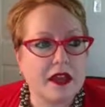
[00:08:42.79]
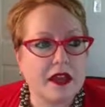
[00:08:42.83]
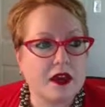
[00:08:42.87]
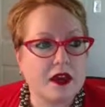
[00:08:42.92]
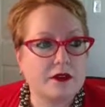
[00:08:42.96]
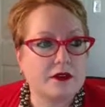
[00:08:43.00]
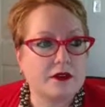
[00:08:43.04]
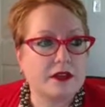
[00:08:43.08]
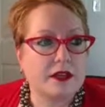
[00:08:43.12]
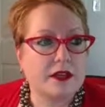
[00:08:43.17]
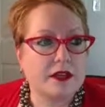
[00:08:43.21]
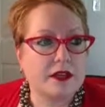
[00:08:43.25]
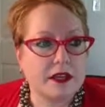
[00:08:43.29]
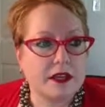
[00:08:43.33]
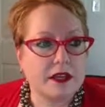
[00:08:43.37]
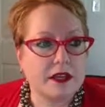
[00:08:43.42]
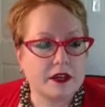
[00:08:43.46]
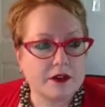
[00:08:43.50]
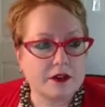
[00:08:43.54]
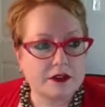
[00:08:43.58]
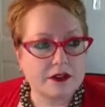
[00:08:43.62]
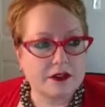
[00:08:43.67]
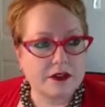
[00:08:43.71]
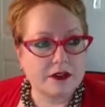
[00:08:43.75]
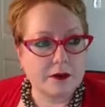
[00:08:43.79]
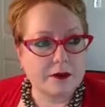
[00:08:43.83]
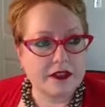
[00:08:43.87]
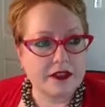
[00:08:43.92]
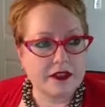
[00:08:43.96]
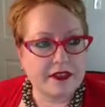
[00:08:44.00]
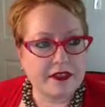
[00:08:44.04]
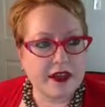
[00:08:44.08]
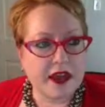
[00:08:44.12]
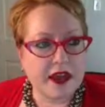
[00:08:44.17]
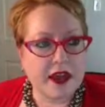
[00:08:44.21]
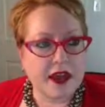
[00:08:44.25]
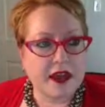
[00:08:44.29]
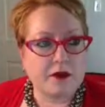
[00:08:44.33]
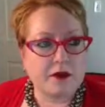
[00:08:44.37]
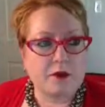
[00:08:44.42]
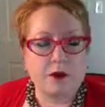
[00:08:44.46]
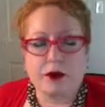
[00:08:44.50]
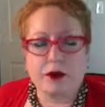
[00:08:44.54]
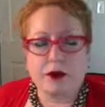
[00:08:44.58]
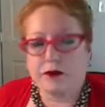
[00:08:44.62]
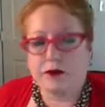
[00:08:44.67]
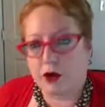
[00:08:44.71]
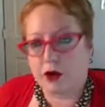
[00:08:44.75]
Now, here's something that
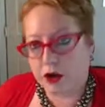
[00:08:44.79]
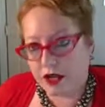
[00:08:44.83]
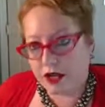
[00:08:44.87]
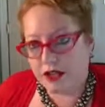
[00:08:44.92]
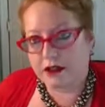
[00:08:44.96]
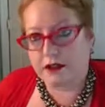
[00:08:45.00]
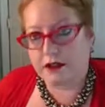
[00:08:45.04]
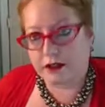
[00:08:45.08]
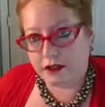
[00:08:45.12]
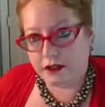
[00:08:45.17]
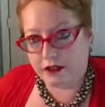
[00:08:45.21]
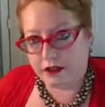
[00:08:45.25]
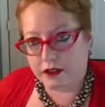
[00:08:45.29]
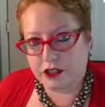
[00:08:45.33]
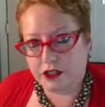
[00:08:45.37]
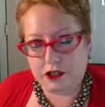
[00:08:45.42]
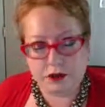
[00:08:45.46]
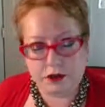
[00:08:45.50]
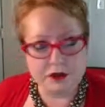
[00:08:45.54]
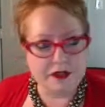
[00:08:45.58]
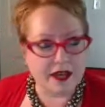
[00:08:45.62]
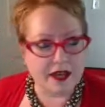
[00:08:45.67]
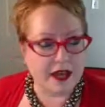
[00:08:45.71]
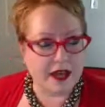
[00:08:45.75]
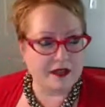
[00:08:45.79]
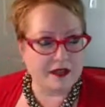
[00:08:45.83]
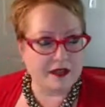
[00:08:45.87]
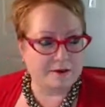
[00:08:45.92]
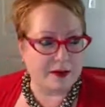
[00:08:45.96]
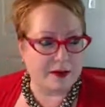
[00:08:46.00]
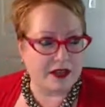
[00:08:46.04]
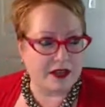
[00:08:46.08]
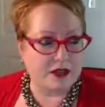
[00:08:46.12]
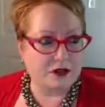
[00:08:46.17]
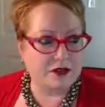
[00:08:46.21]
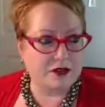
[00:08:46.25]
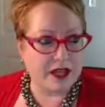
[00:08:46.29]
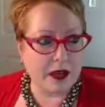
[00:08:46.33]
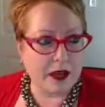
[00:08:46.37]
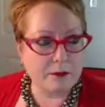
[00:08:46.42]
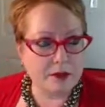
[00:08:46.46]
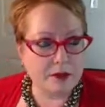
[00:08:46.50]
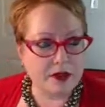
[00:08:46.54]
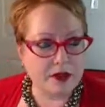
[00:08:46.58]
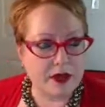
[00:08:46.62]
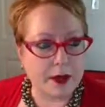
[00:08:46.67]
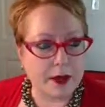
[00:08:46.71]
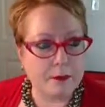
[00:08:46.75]
we've already clearly used that menu
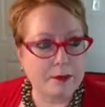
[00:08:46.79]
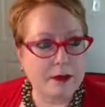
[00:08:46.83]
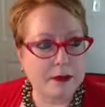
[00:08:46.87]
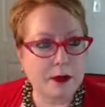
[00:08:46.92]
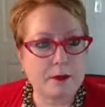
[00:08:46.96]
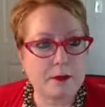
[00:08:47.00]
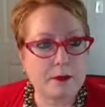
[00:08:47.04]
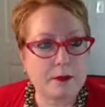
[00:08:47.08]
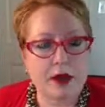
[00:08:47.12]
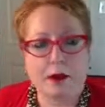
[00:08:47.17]
template,